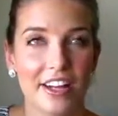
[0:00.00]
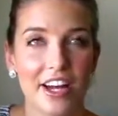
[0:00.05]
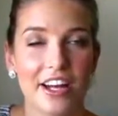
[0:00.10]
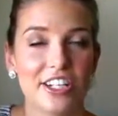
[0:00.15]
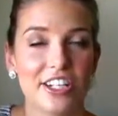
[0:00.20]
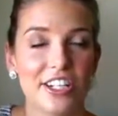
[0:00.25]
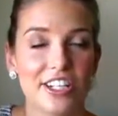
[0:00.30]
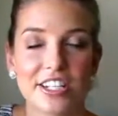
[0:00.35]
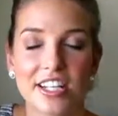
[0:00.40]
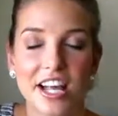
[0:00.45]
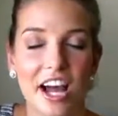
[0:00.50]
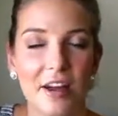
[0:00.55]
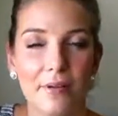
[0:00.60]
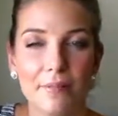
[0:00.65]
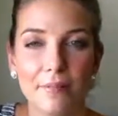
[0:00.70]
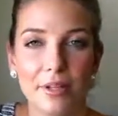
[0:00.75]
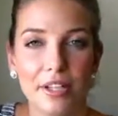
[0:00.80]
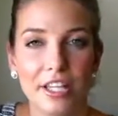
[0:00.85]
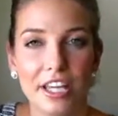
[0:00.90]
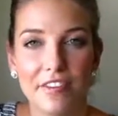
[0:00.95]
I just
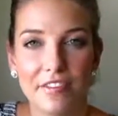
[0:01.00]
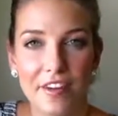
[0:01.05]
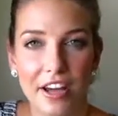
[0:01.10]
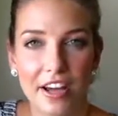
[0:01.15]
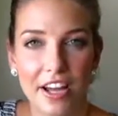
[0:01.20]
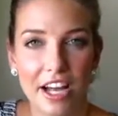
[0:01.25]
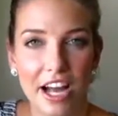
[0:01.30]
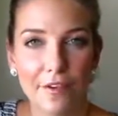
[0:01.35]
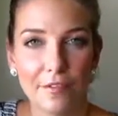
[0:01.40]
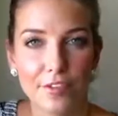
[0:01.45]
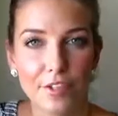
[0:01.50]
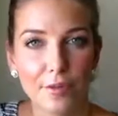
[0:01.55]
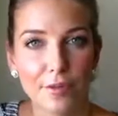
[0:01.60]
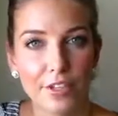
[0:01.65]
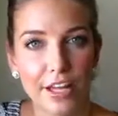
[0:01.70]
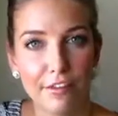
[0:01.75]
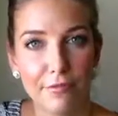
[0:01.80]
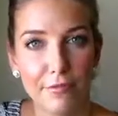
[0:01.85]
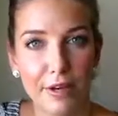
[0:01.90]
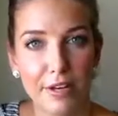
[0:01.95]
can't believe how comfortable
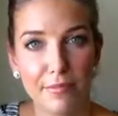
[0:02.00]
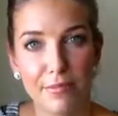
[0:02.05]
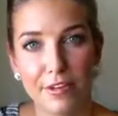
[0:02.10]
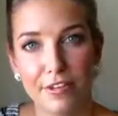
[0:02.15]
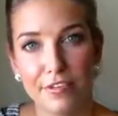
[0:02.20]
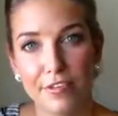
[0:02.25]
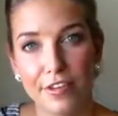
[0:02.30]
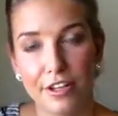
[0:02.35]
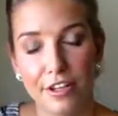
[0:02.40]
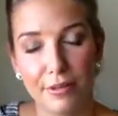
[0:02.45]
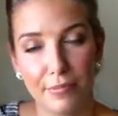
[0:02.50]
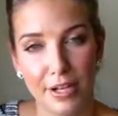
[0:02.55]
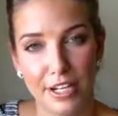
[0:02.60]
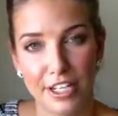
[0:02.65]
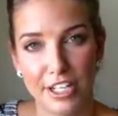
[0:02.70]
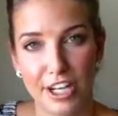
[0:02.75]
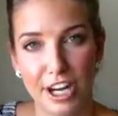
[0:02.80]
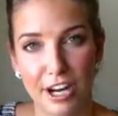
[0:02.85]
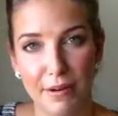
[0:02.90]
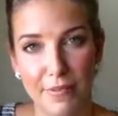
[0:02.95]
they've made me feel in my
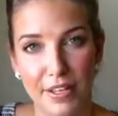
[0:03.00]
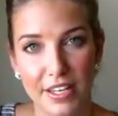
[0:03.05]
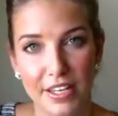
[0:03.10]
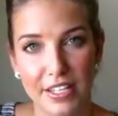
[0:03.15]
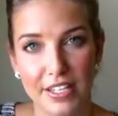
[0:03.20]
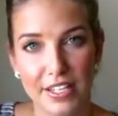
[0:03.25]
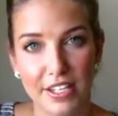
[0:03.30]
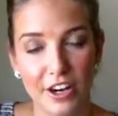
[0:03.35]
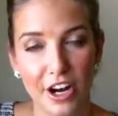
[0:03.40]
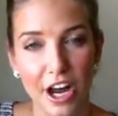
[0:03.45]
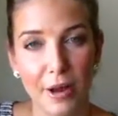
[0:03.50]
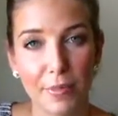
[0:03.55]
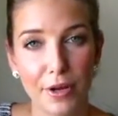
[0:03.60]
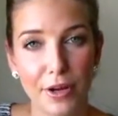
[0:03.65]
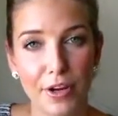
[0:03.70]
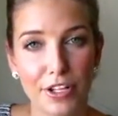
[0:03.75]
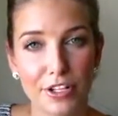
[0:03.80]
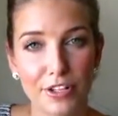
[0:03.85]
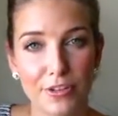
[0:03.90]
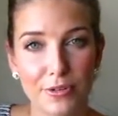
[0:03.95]
time there. So I'm
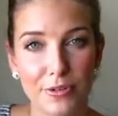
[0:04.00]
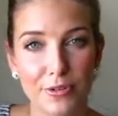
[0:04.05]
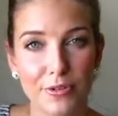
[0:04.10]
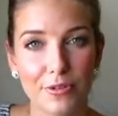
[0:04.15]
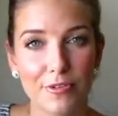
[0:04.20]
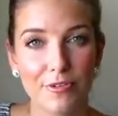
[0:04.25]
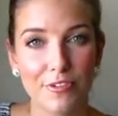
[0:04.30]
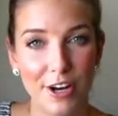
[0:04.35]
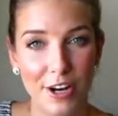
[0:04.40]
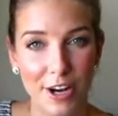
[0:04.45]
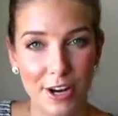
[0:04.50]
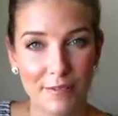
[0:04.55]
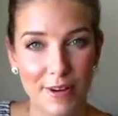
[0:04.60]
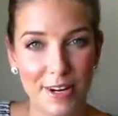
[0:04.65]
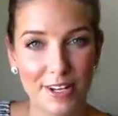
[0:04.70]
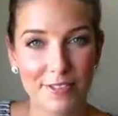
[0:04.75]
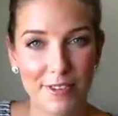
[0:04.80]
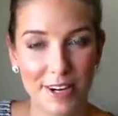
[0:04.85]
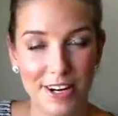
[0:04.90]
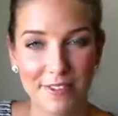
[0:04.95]
going to very
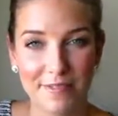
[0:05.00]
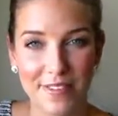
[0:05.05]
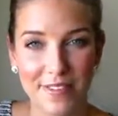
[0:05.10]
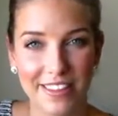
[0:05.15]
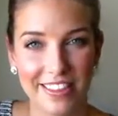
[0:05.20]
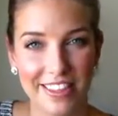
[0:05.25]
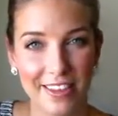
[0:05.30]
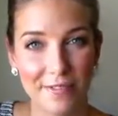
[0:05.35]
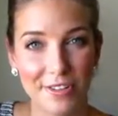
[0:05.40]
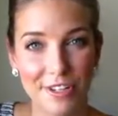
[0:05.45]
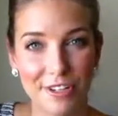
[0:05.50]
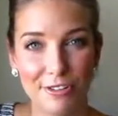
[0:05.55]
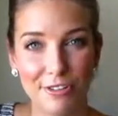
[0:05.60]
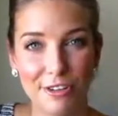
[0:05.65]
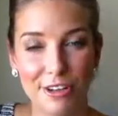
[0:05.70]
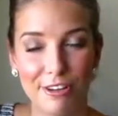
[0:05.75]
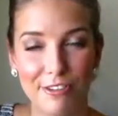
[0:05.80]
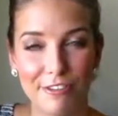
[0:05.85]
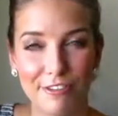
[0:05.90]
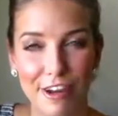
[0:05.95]
much recommend them to
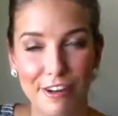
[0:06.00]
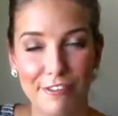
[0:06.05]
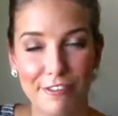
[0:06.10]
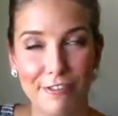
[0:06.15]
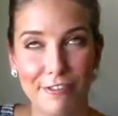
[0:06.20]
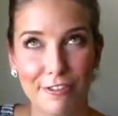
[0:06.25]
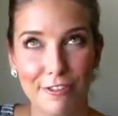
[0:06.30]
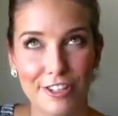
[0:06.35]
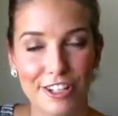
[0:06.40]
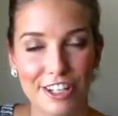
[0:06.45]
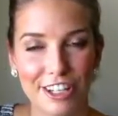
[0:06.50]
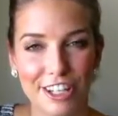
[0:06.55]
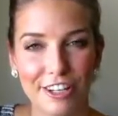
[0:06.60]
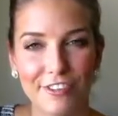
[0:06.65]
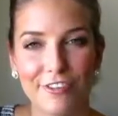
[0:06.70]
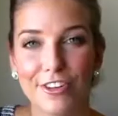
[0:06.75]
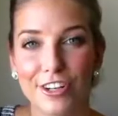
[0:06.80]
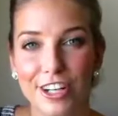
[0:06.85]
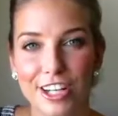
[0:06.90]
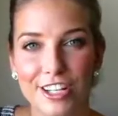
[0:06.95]
you if, unfortunately,
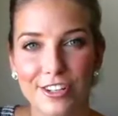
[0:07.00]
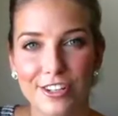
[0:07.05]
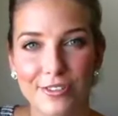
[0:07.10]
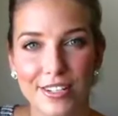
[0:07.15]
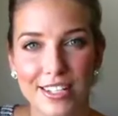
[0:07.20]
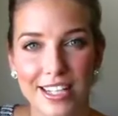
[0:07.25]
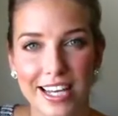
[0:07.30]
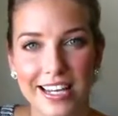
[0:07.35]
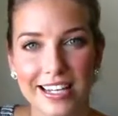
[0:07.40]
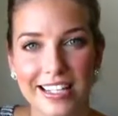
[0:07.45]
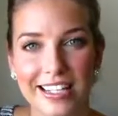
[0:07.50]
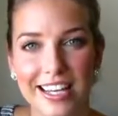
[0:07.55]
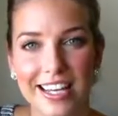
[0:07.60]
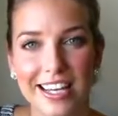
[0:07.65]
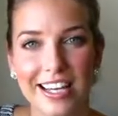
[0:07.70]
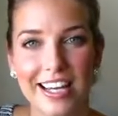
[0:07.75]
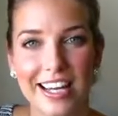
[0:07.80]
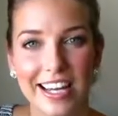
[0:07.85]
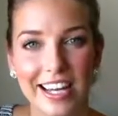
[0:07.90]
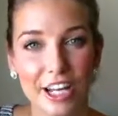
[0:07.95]
if you need to attend
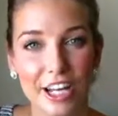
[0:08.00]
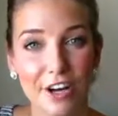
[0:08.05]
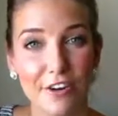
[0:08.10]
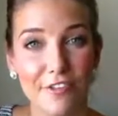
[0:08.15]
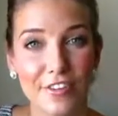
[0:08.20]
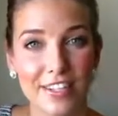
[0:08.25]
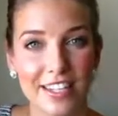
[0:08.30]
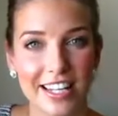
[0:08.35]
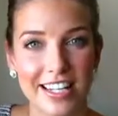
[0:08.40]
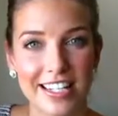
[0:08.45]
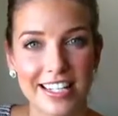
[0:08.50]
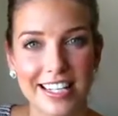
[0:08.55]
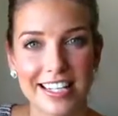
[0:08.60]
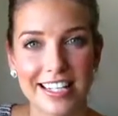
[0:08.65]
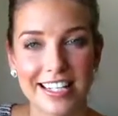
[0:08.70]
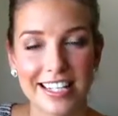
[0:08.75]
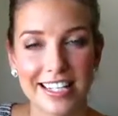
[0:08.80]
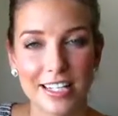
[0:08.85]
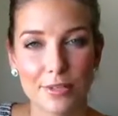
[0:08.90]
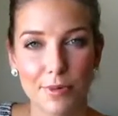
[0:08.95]
and go and visit a
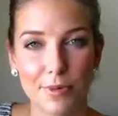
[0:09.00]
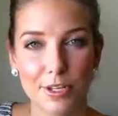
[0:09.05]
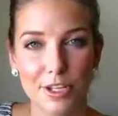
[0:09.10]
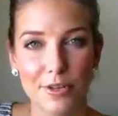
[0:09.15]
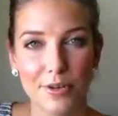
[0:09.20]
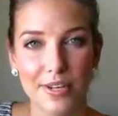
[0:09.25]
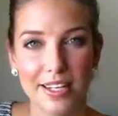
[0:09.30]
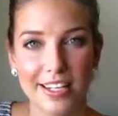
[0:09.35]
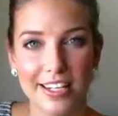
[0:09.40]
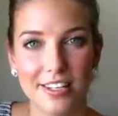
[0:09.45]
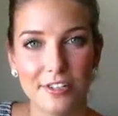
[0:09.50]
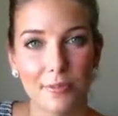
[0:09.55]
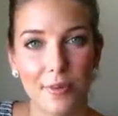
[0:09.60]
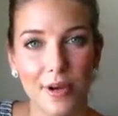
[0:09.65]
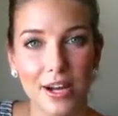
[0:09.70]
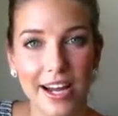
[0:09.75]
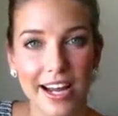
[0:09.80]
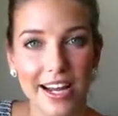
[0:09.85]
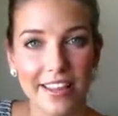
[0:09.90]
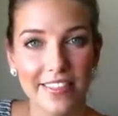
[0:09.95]
dentist when you are in
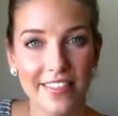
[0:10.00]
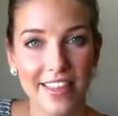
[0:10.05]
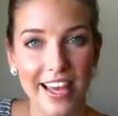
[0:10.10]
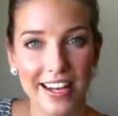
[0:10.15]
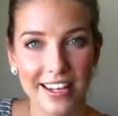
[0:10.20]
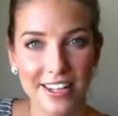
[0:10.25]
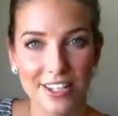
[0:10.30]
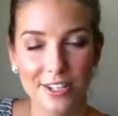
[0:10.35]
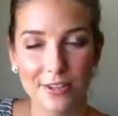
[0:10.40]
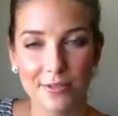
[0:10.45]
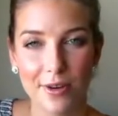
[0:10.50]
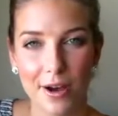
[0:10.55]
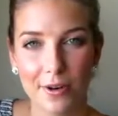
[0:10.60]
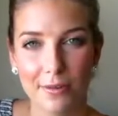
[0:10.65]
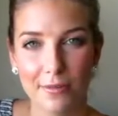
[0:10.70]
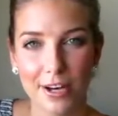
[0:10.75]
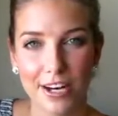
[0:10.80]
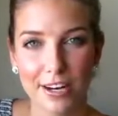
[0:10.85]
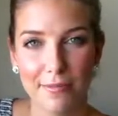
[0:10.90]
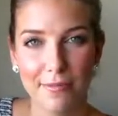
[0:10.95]
Dubai. That is who I
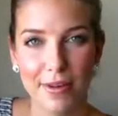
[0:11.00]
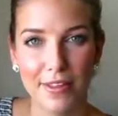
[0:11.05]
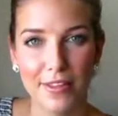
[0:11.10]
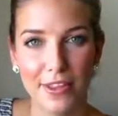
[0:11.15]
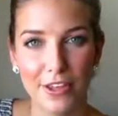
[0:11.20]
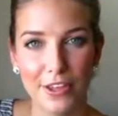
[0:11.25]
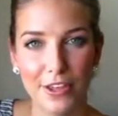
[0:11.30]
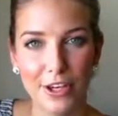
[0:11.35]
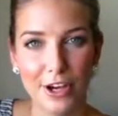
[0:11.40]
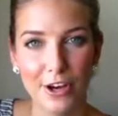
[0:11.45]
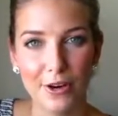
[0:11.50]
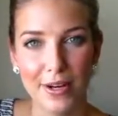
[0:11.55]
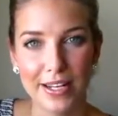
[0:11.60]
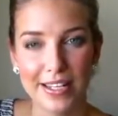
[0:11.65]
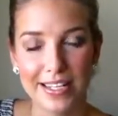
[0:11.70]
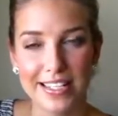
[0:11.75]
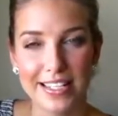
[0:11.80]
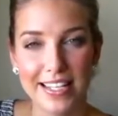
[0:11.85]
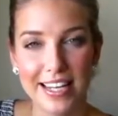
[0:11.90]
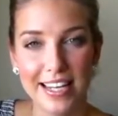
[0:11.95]
would recommend that you go
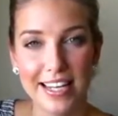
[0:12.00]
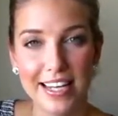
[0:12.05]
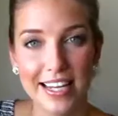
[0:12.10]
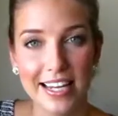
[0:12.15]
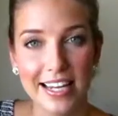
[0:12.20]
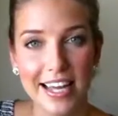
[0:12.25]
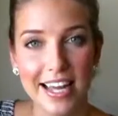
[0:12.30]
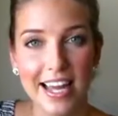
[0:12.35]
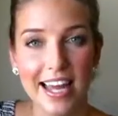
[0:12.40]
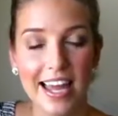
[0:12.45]
and see.